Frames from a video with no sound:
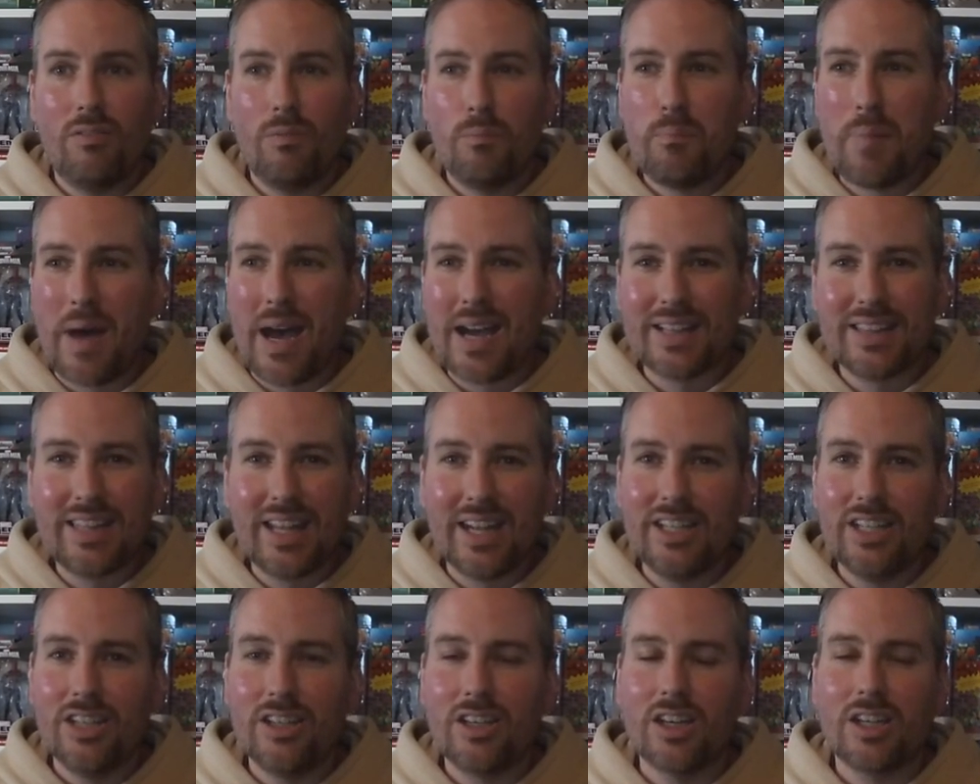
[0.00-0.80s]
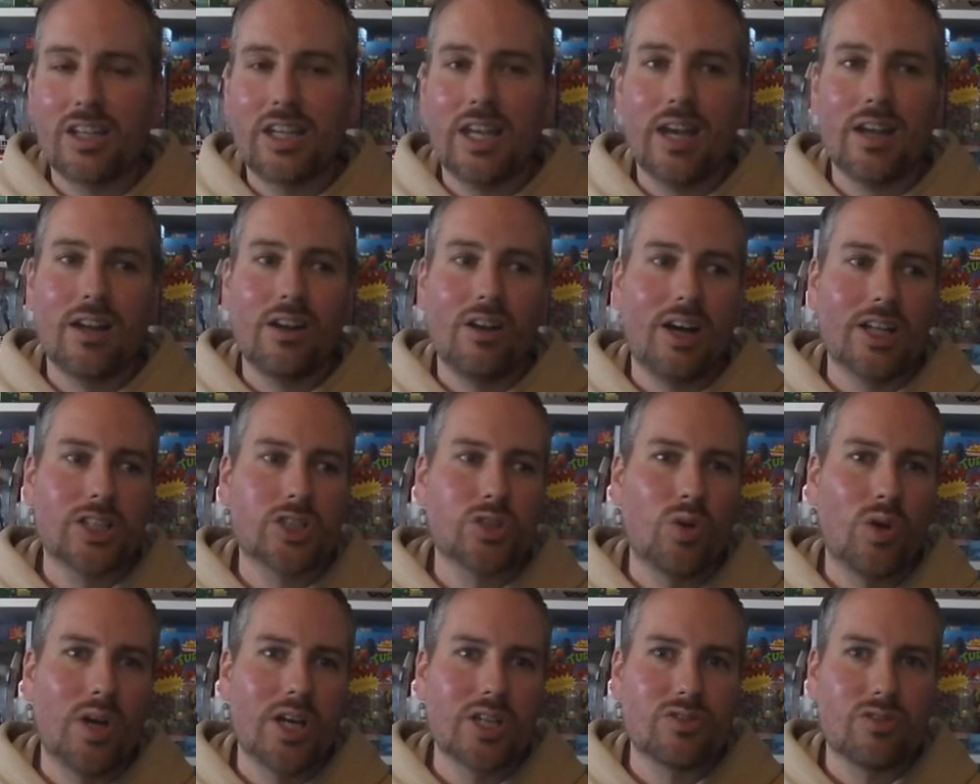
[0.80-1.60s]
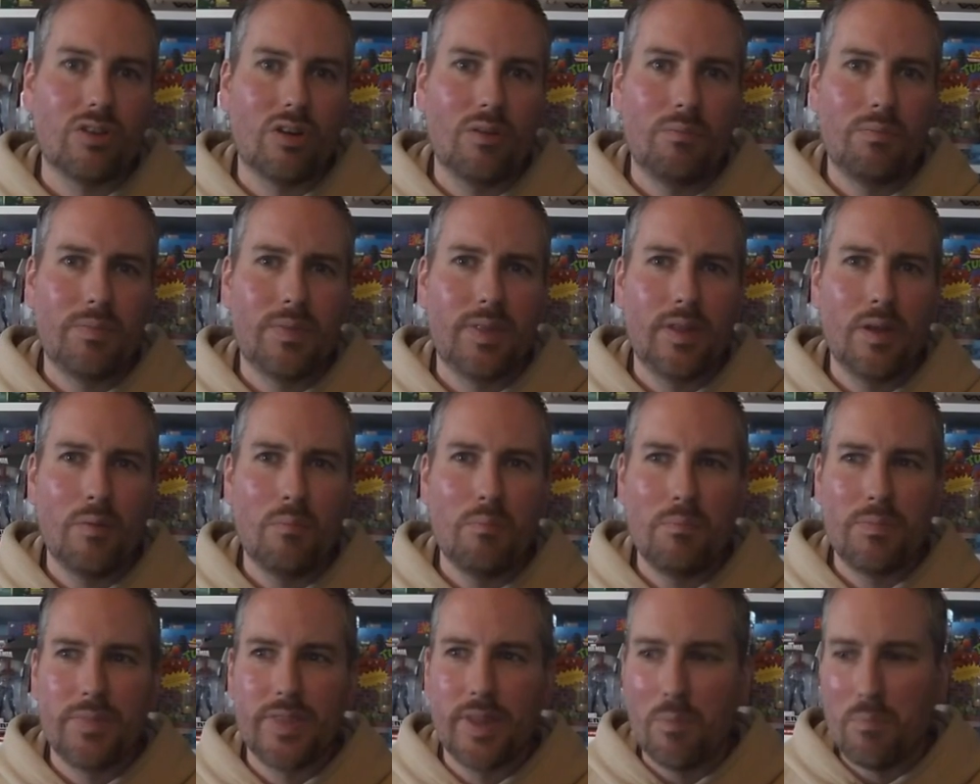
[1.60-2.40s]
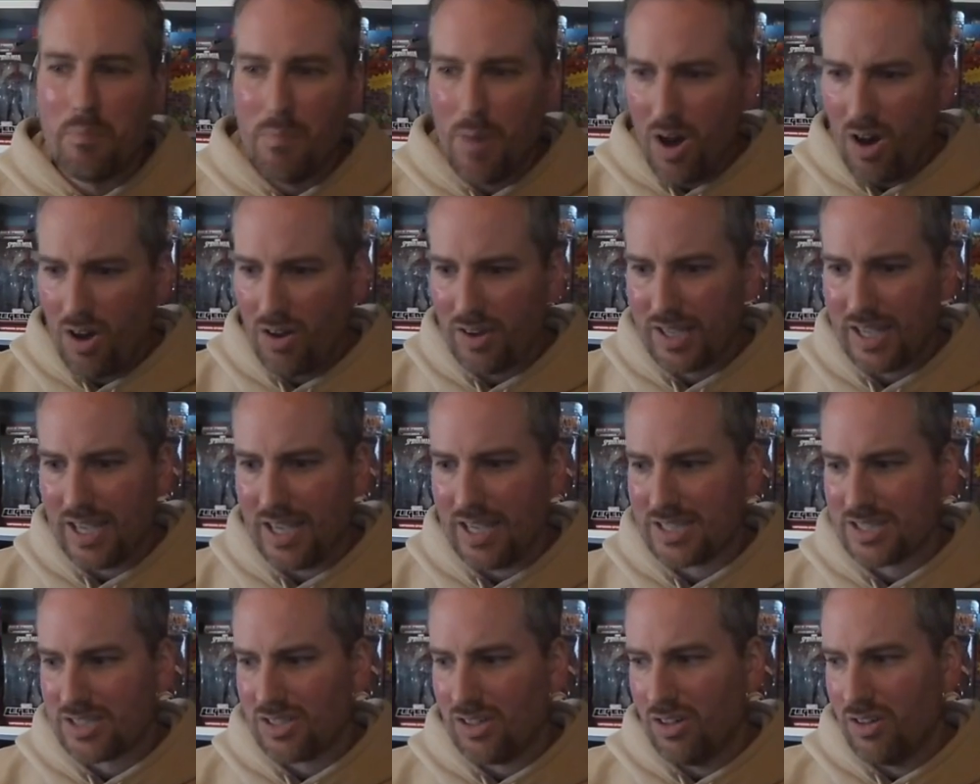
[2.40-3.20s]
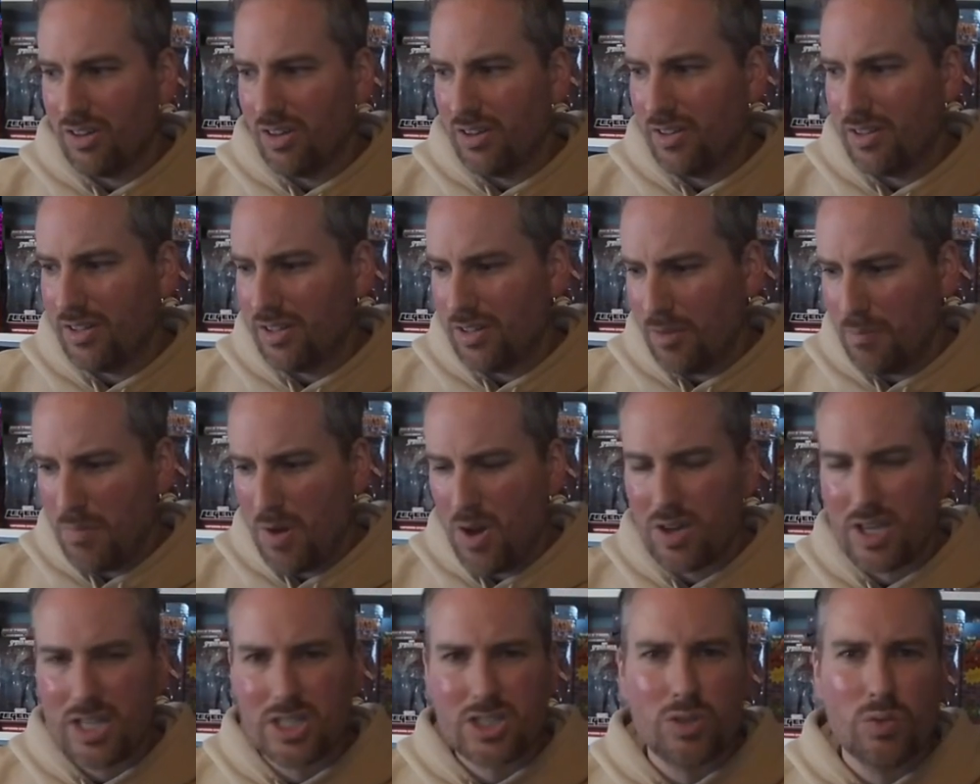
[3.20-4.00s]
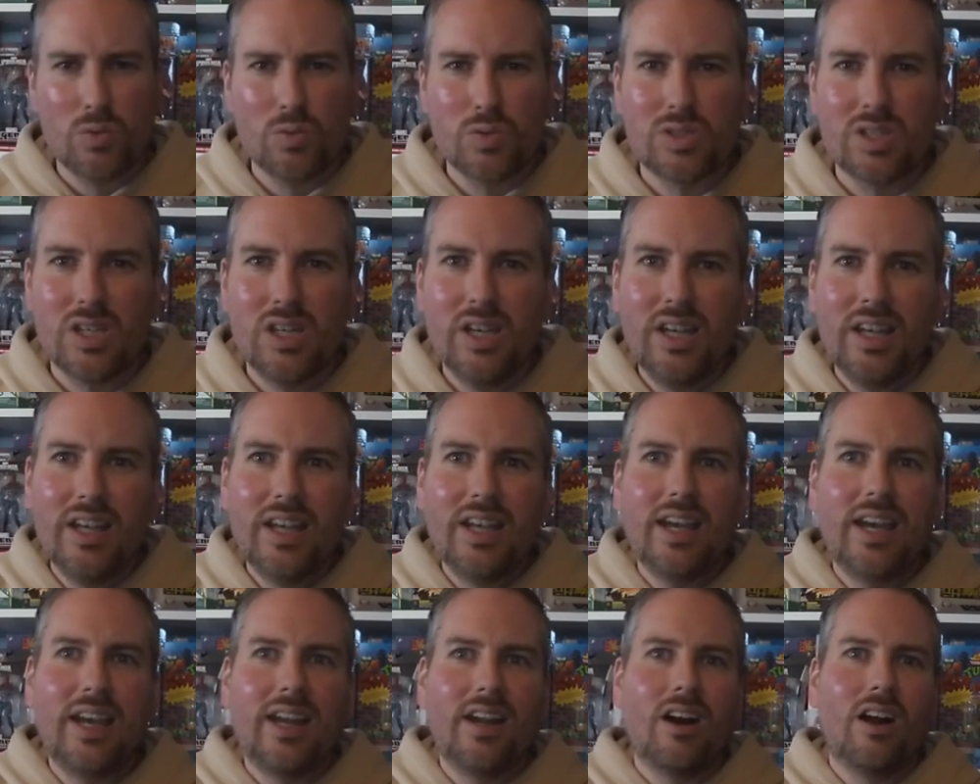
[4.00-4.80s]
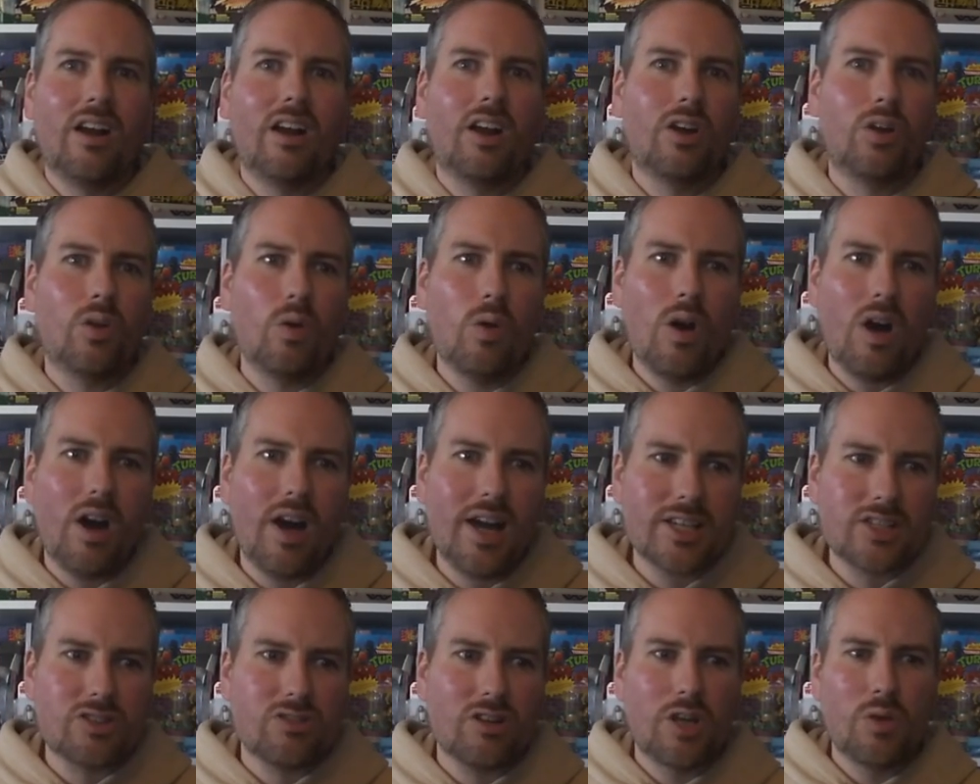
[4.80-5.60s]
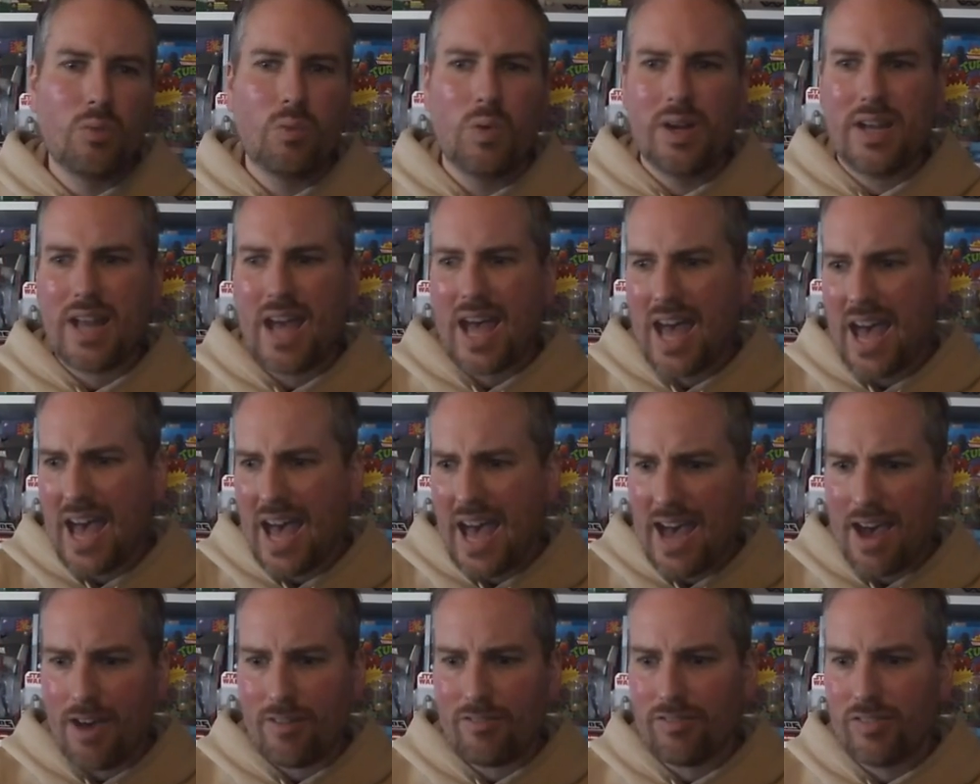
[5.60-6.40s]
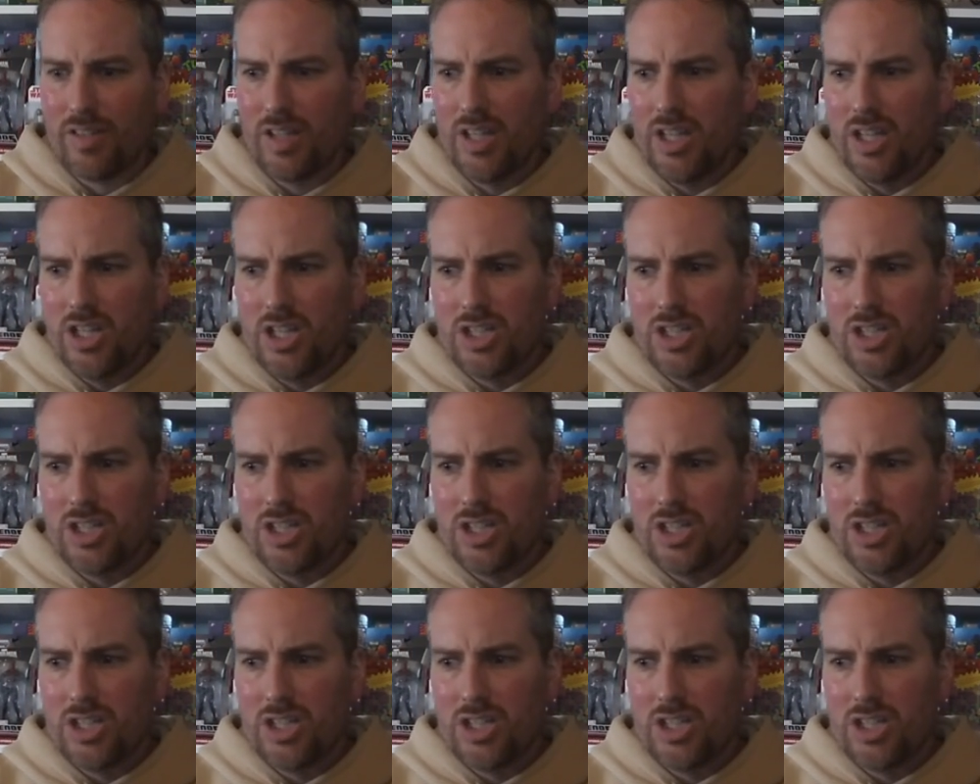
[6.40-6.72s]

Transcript: back then you could get like toys from the markets, on the market stalls in our local high street would have